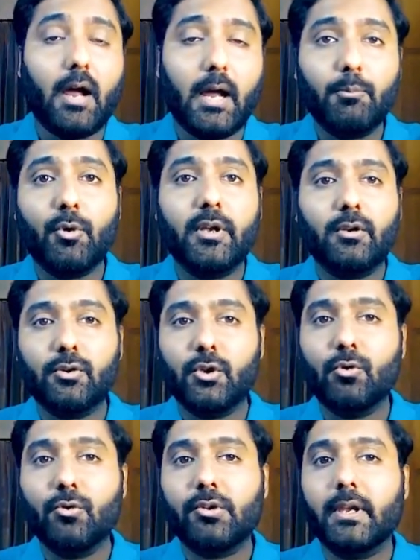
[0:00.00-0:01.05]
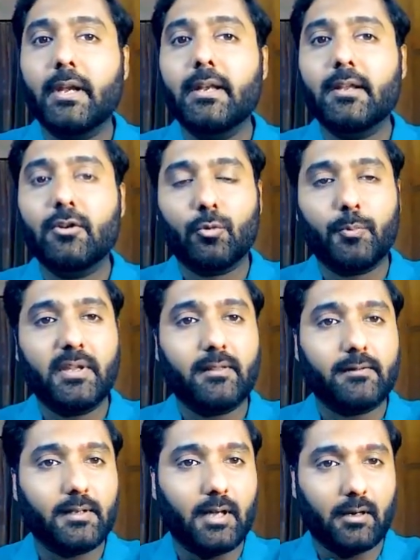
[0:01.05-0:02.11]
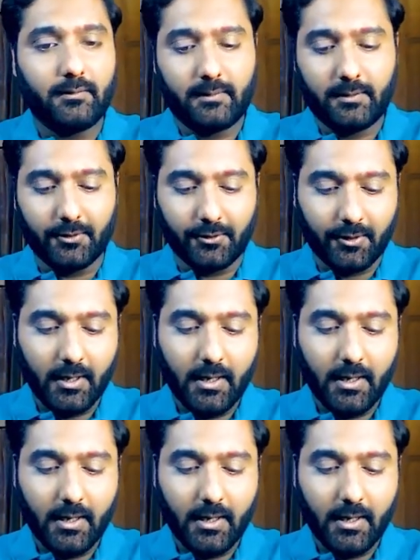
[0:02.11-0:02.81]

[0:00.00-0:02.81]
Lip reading: I'm going to use Indian rupees as a currency here.